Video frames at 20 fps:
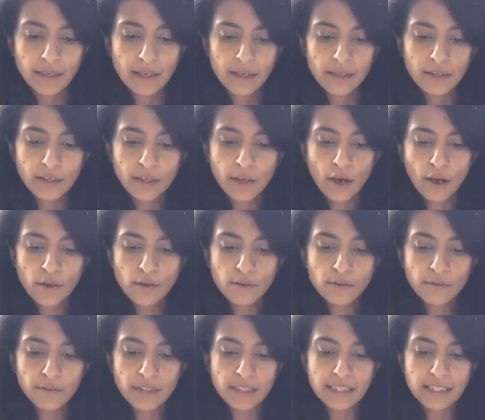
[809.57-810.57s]
The code
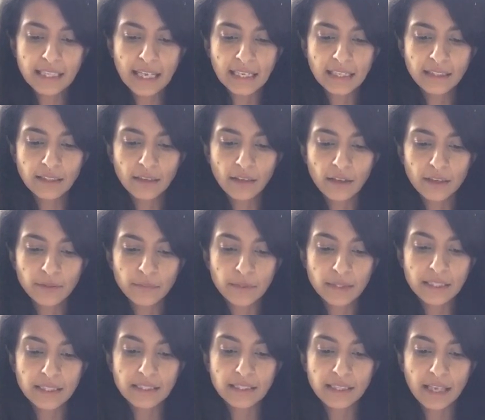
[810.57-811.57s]
for the second line was
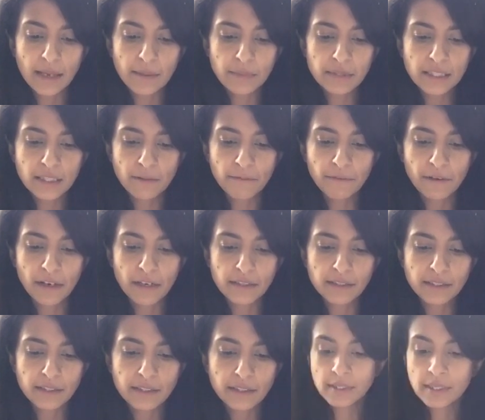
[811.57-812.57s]
the same as the
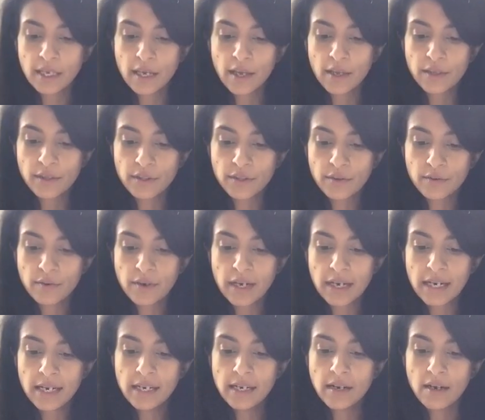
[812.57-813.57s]
first.
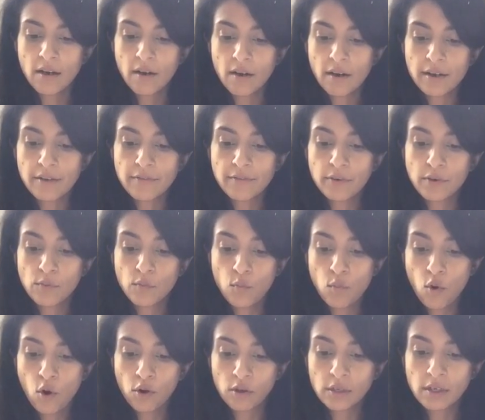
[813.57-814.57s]

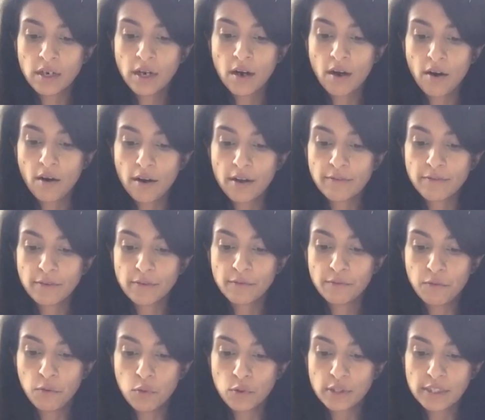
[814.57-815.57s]

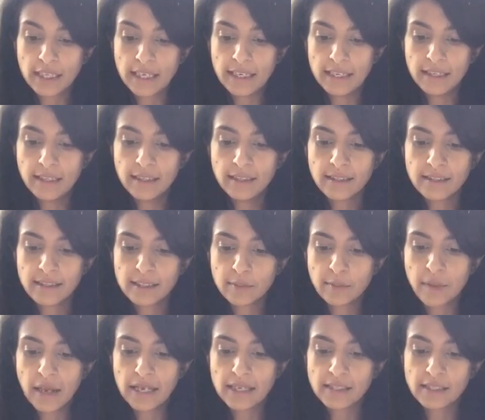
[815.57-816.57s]
3-1-14
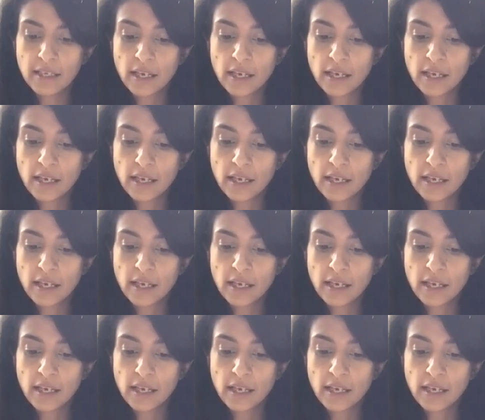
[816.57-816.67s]
space